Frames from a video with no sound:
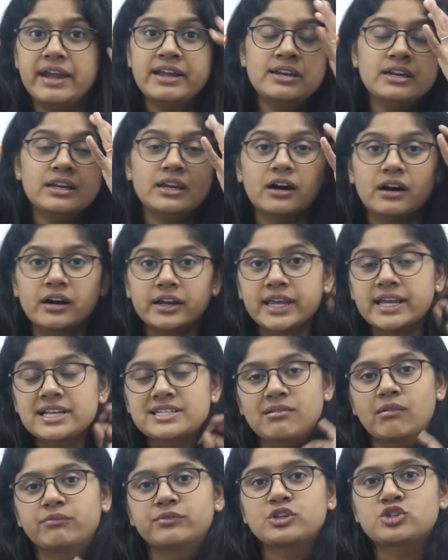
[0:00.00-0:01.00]
in learning
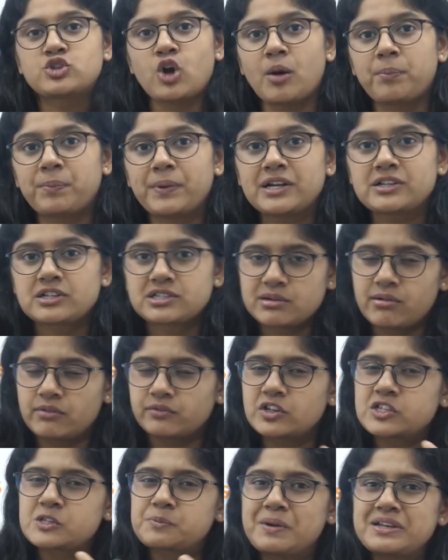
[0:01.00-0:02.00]
from the topics or some
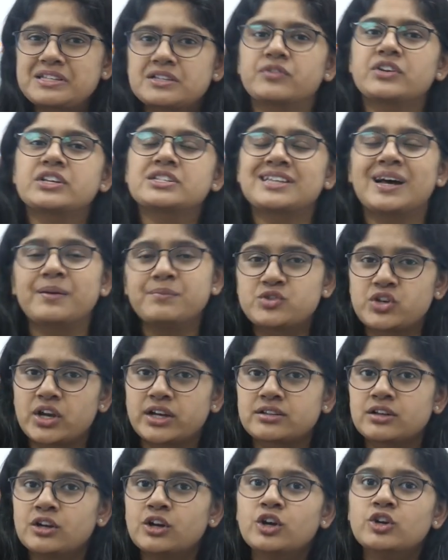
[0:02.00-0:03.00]
of the specific
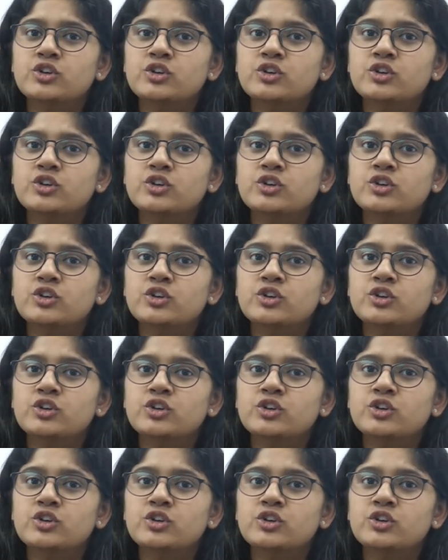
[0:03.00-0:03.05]
subject,